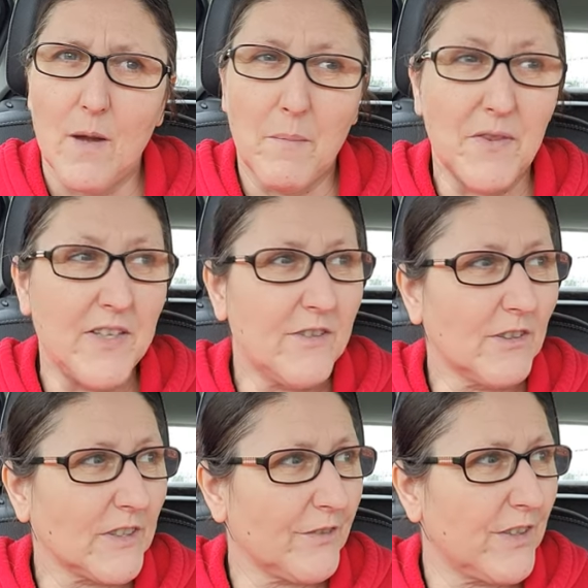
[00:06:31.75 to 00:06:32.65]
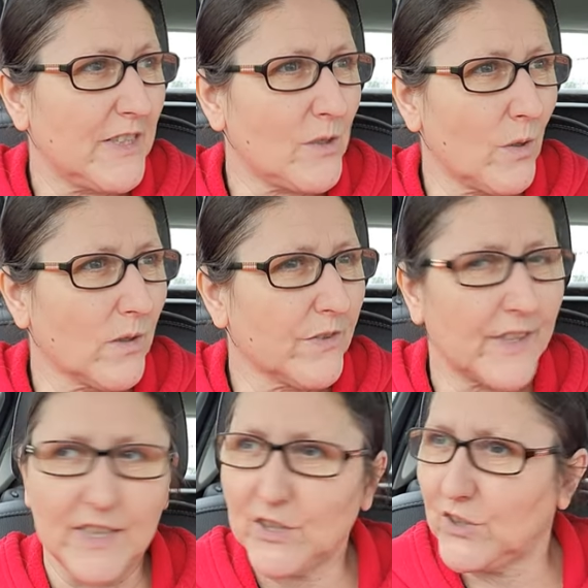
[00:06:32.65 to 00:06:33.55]
But then you've got to have this
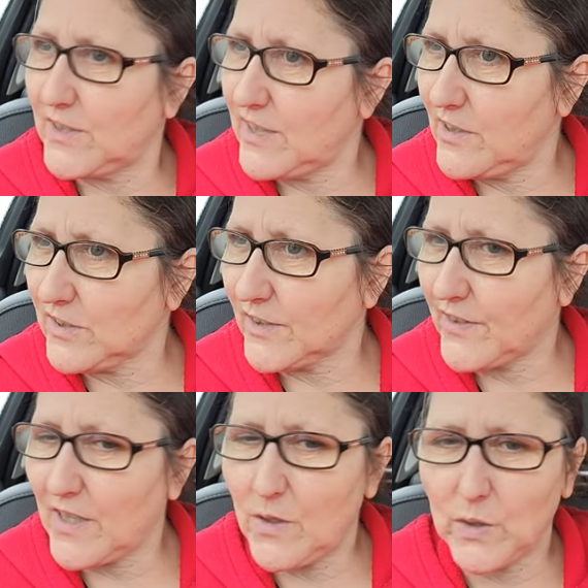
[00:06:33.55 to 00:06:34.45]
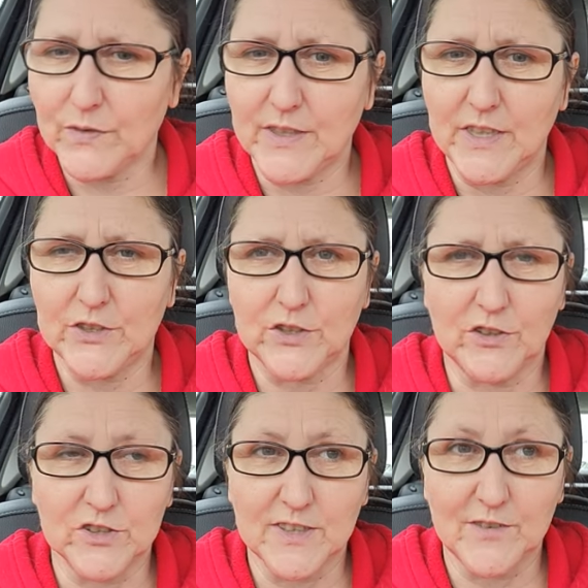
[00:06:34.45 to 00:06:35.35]
qualification, then you've got to have that qualification, you've
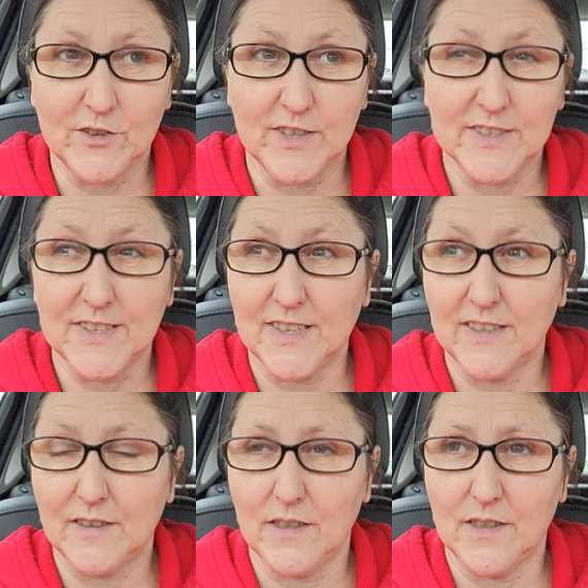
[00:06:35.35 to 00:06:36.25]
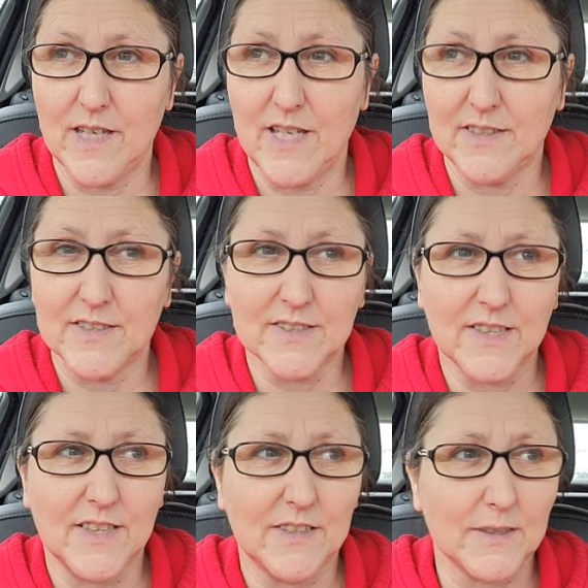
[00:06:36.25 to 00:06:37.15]
got to have grade C, A to
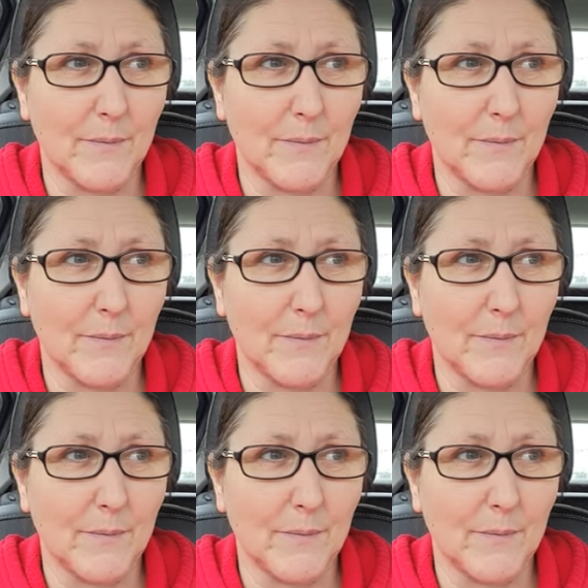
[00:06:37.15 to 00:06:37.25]
C's.